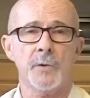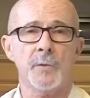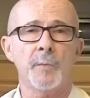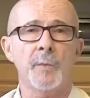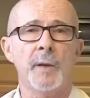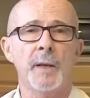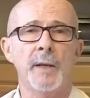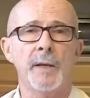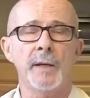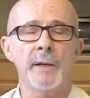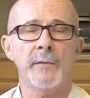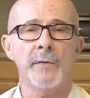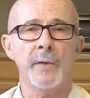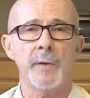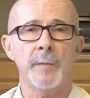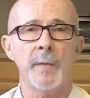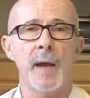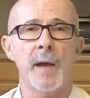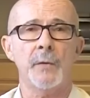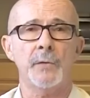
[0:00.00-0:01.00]
There's plenty of
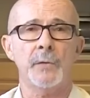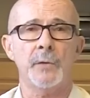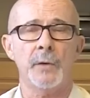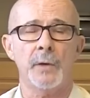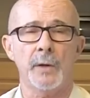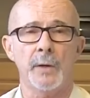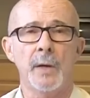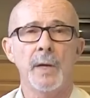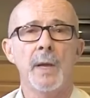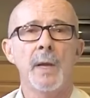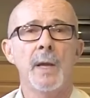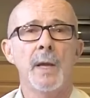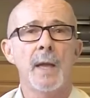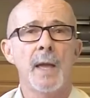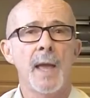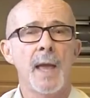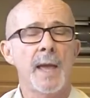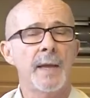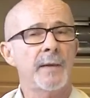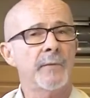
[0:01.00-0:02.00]
them out there.
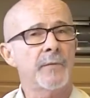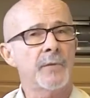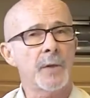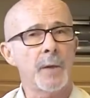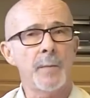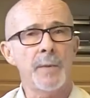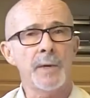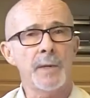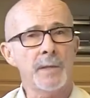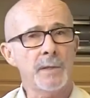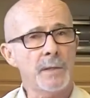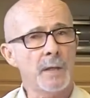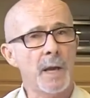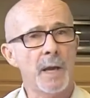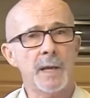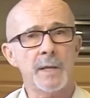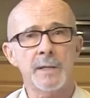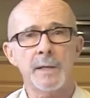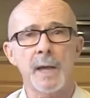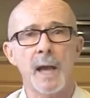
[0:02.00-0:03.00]
And if somebody
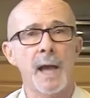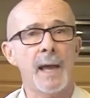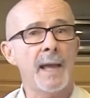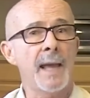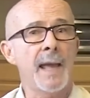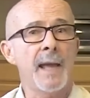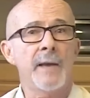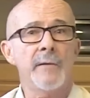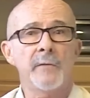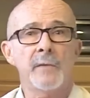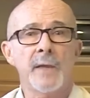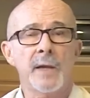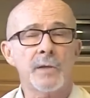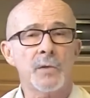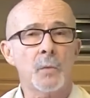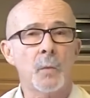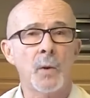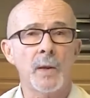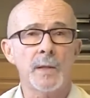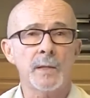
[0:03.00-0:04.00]
says, I have
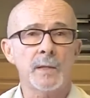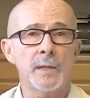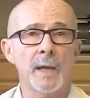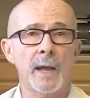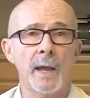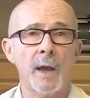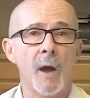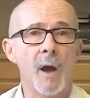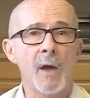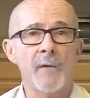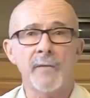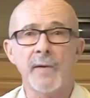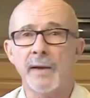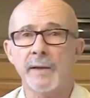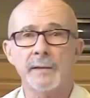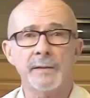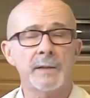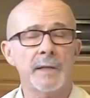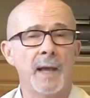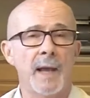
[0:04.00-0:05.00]
next Wednesday off,
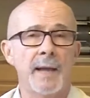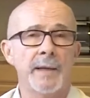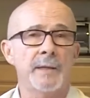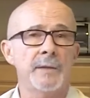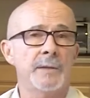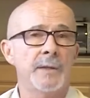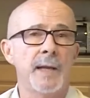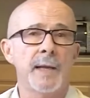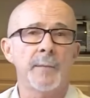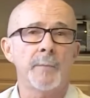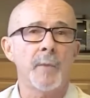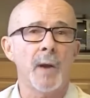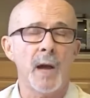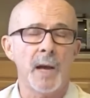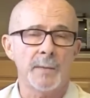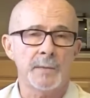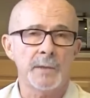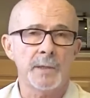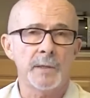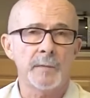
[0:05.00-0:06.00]
I could take
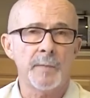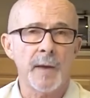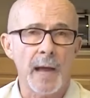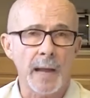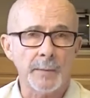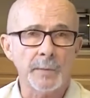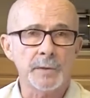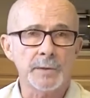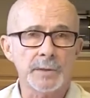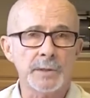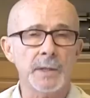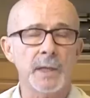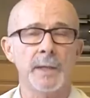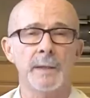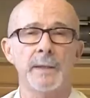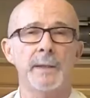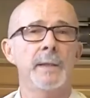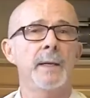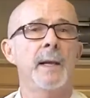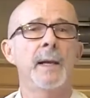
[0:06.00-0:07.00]
Mom to the Bible
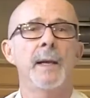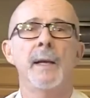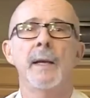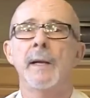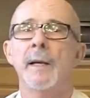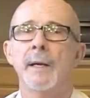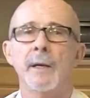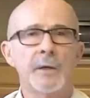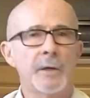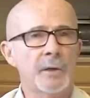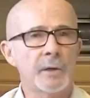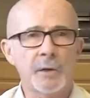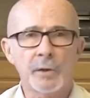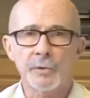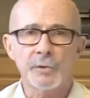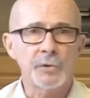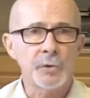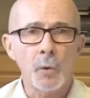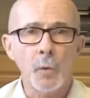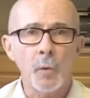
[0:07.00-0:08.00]
study.
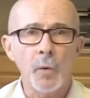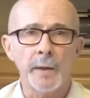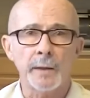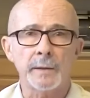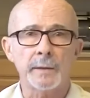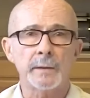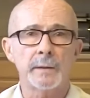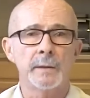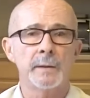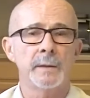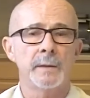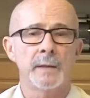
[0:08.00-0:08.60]
Do it.